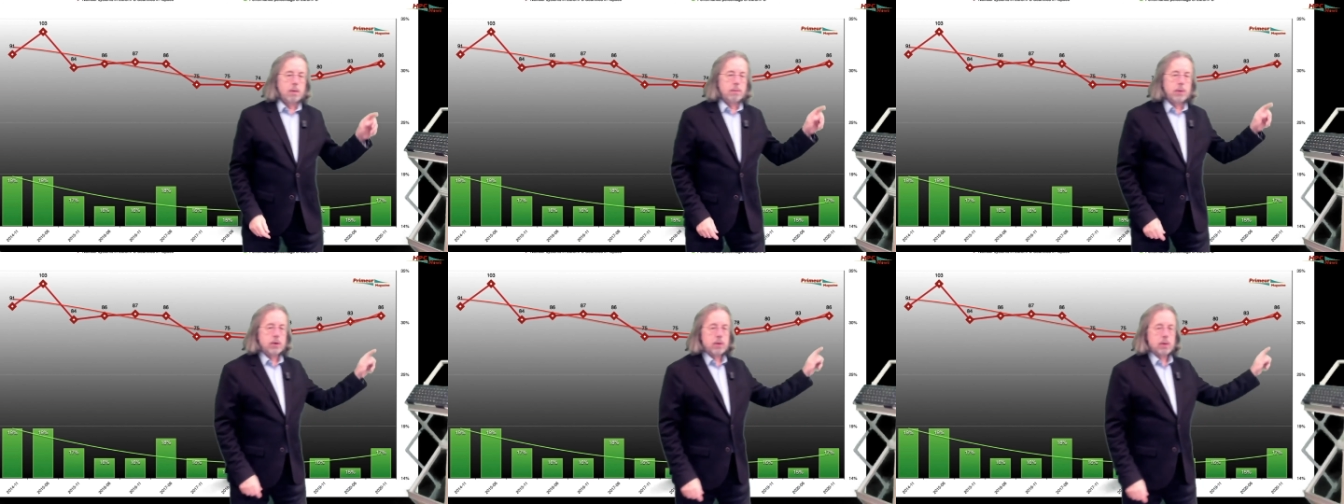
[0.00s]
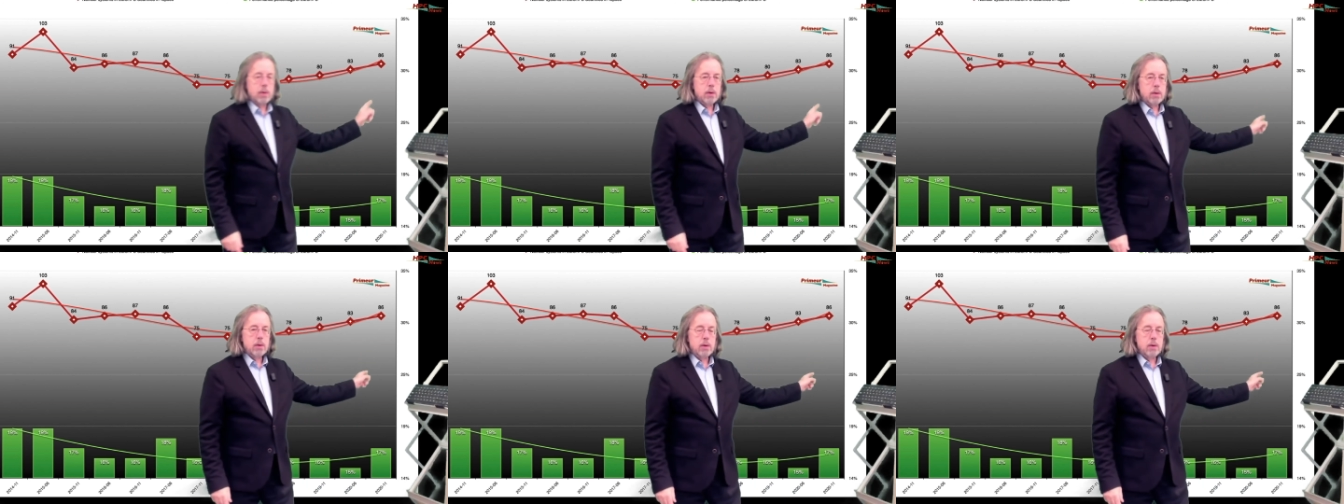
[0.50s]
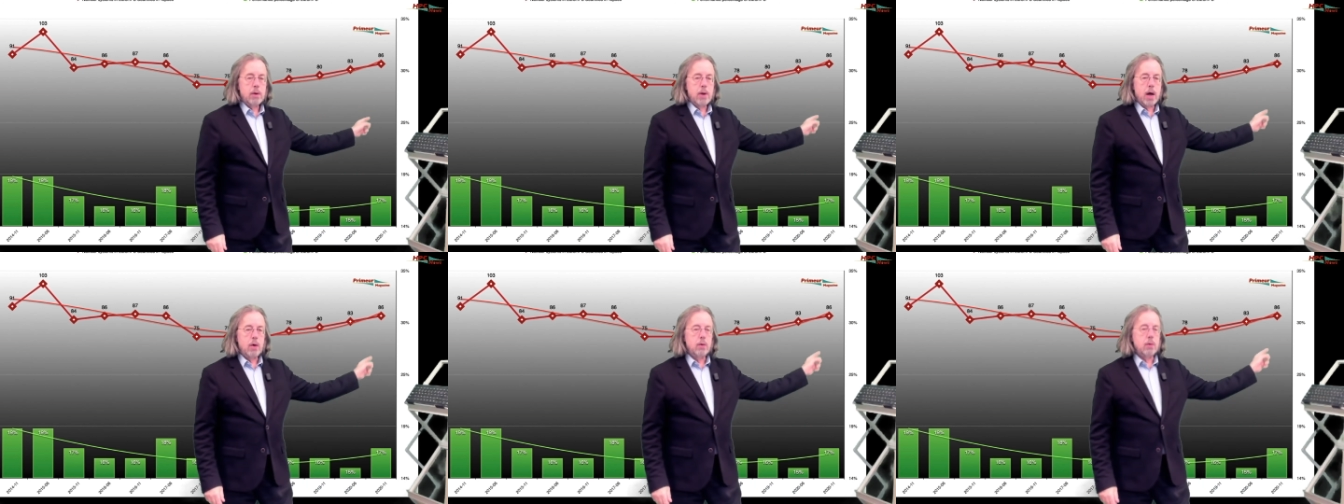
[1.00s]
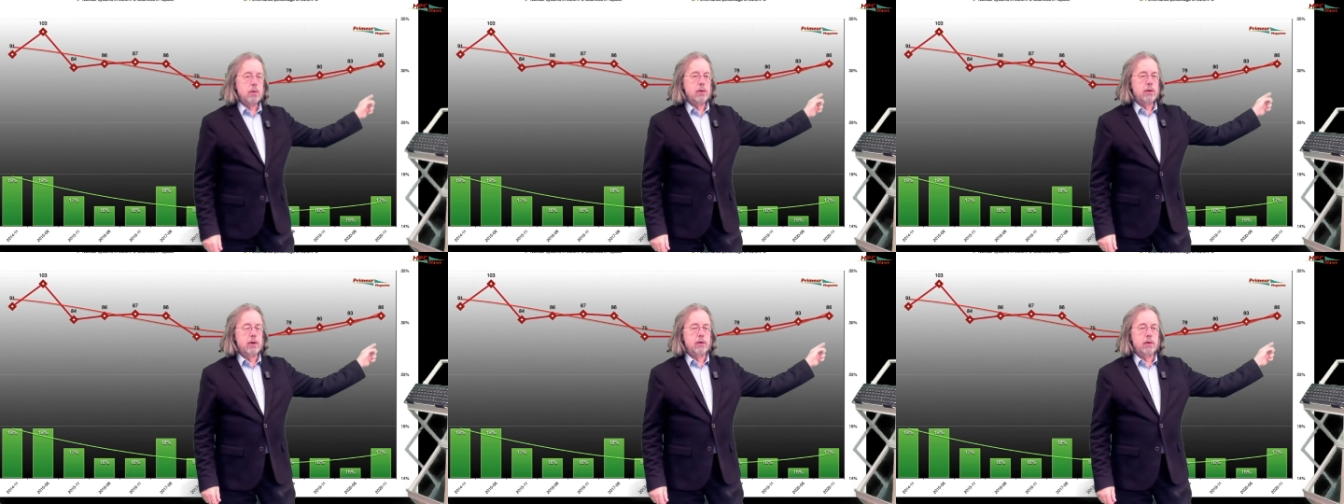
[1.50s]
but now,
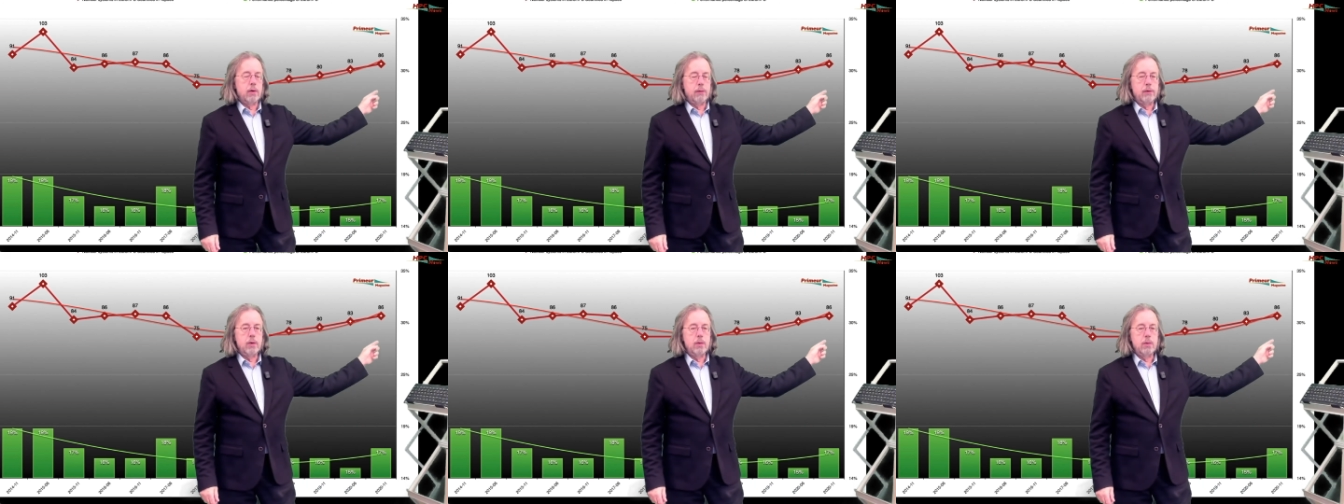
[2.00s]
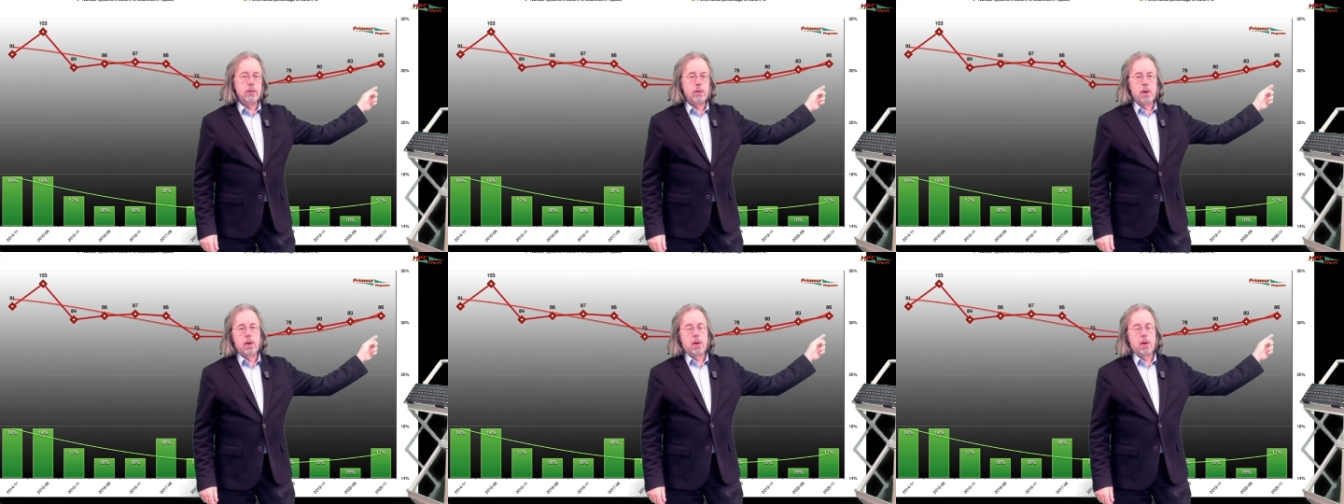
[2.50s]
since a few